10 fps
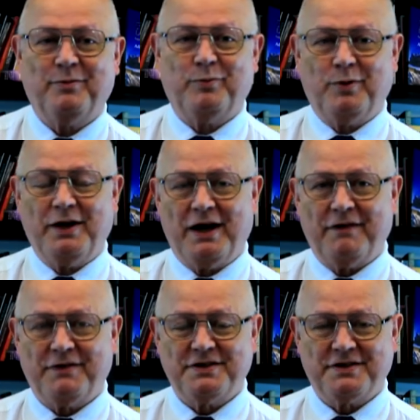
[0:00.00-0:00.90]
we
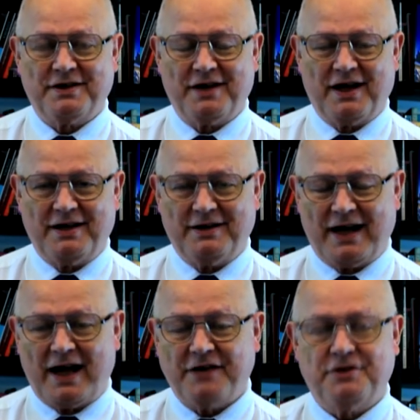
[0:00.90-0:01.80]
have this
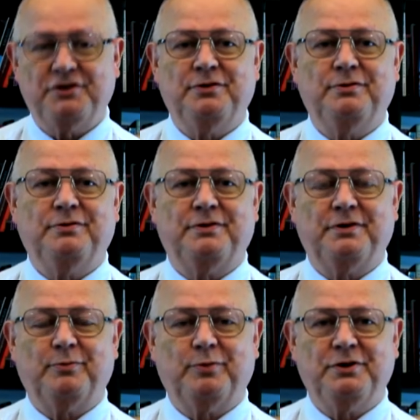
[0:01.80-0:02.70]
attitude
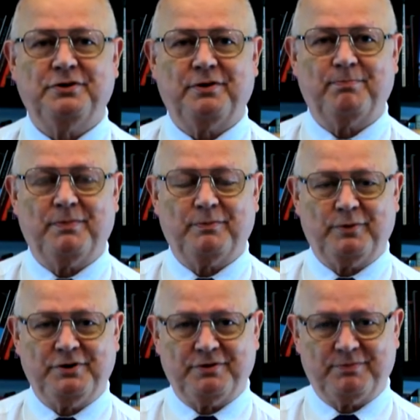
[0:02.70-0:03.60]
that we
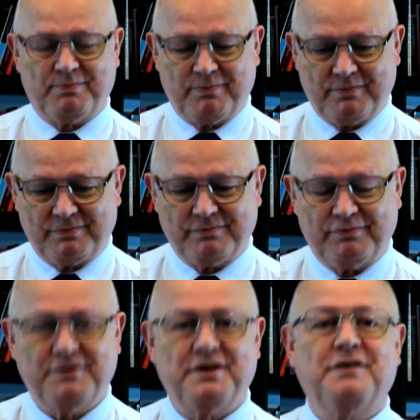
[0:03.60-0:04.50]
should
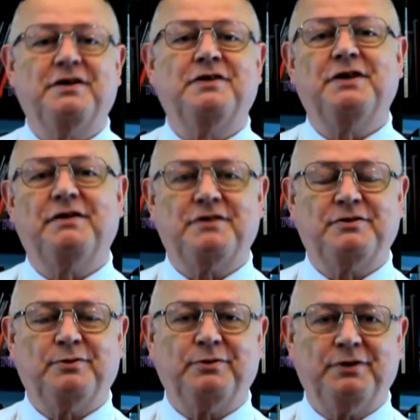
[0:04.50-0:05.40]
present ourselves
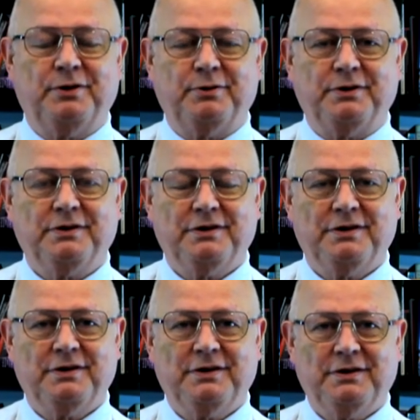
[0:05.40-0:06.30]
as all-knowing.
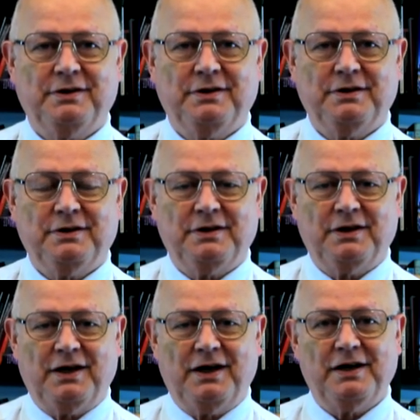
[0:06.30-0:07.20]

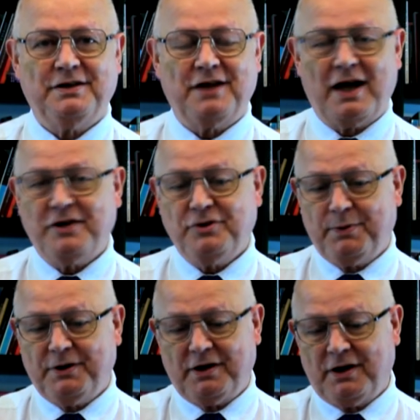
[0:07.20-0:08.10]
And had you
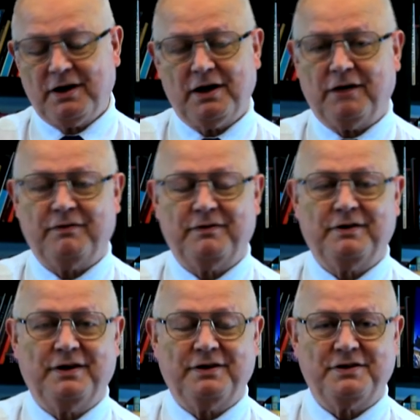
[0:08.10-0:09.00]
been alive
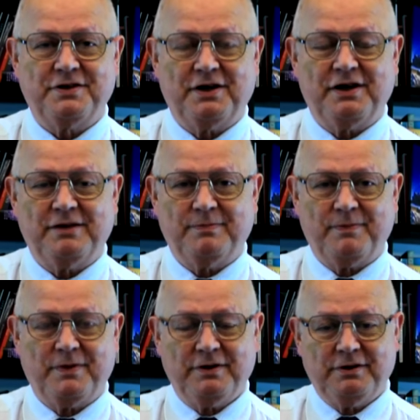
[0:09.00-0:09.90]
at the
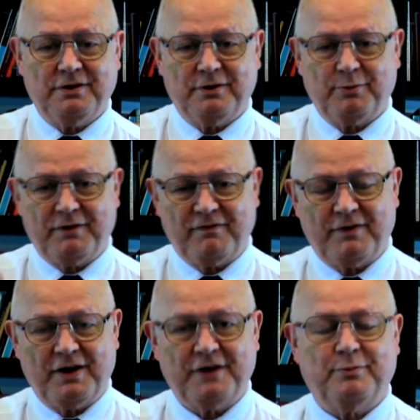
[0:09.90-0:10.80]
time, you know, when
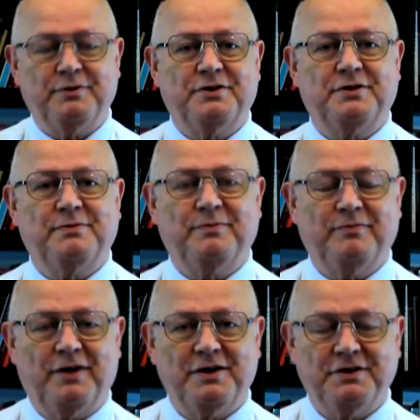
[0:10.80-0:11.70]
Fludd was
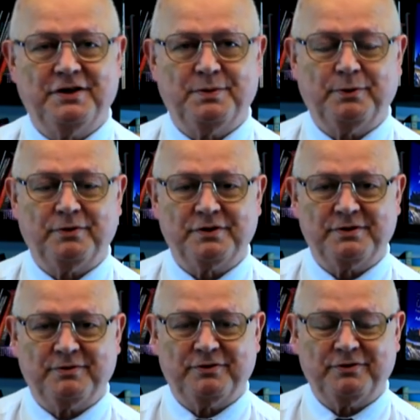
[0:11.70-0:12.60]
writing his books
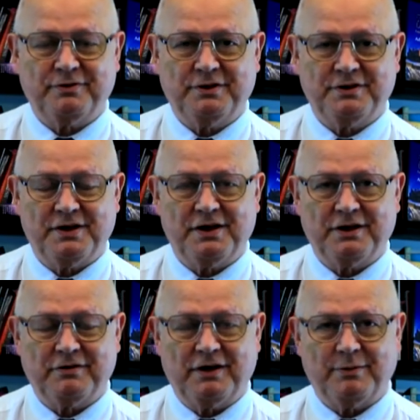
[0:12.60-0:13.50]
and drawing his
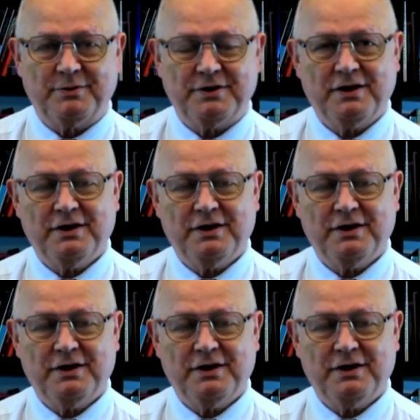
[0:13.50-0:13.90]
diagrams,